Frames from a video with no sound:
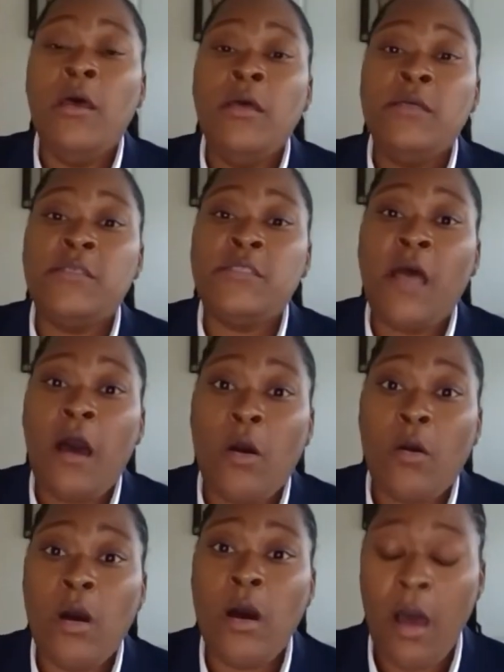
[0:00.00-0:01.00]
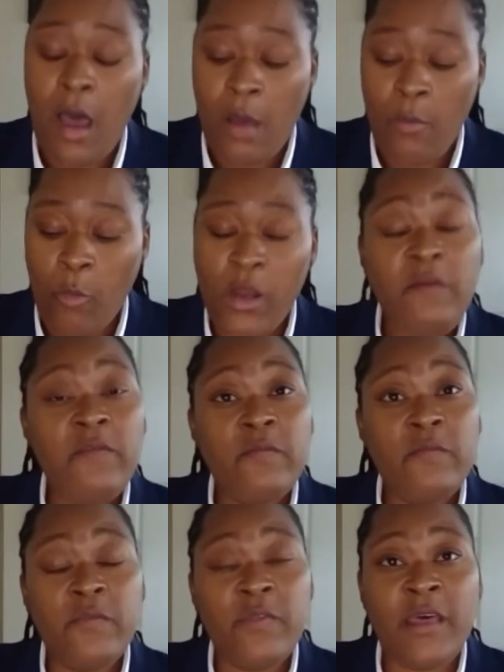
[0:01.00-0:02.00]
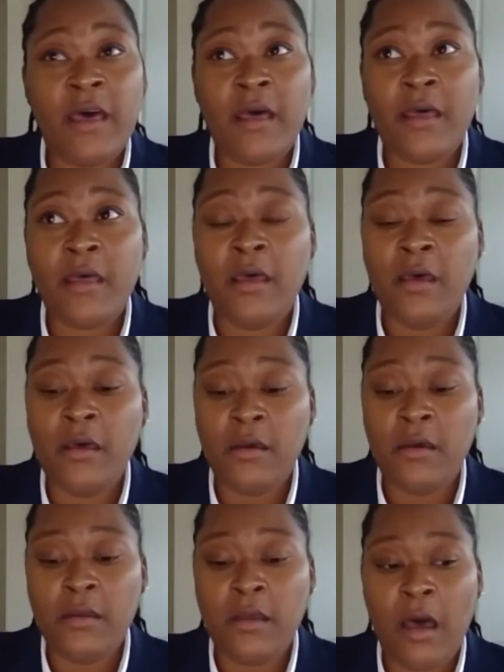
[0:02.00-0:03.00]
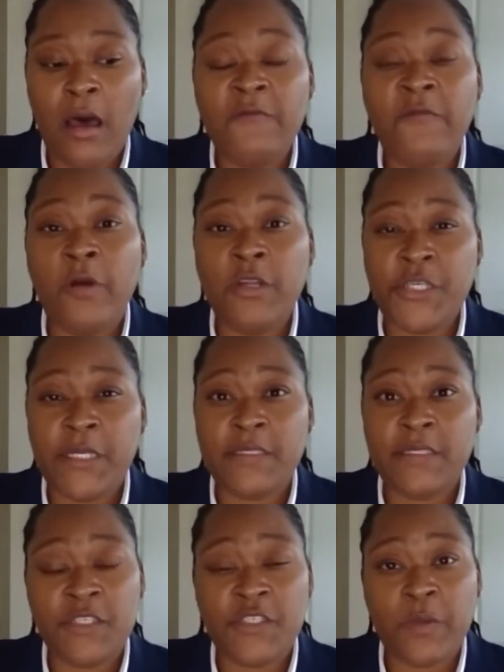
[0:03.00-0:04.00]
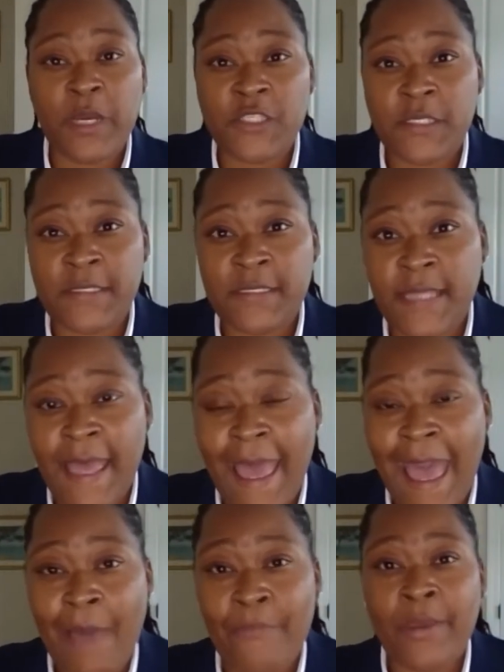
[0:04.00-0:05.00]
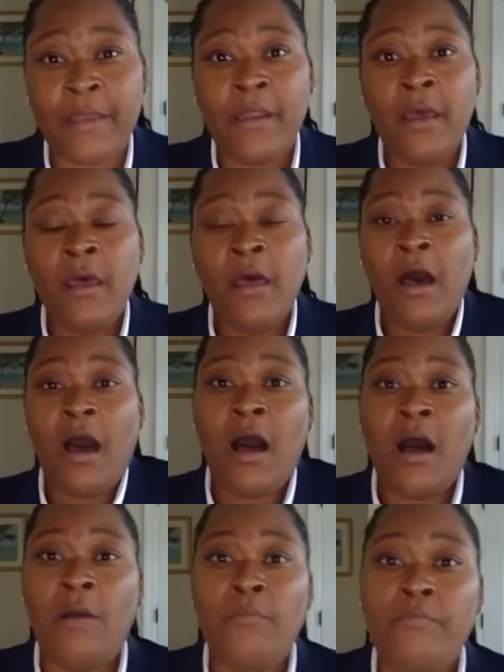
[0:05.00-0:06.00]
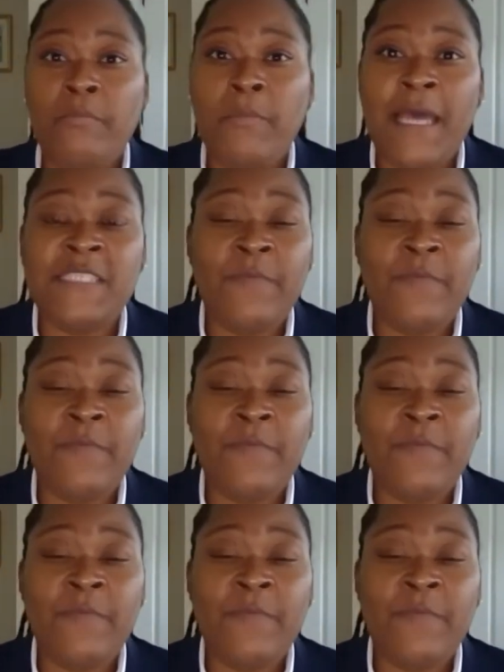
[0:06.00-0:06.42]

So one of the unfortunate situations that happened, as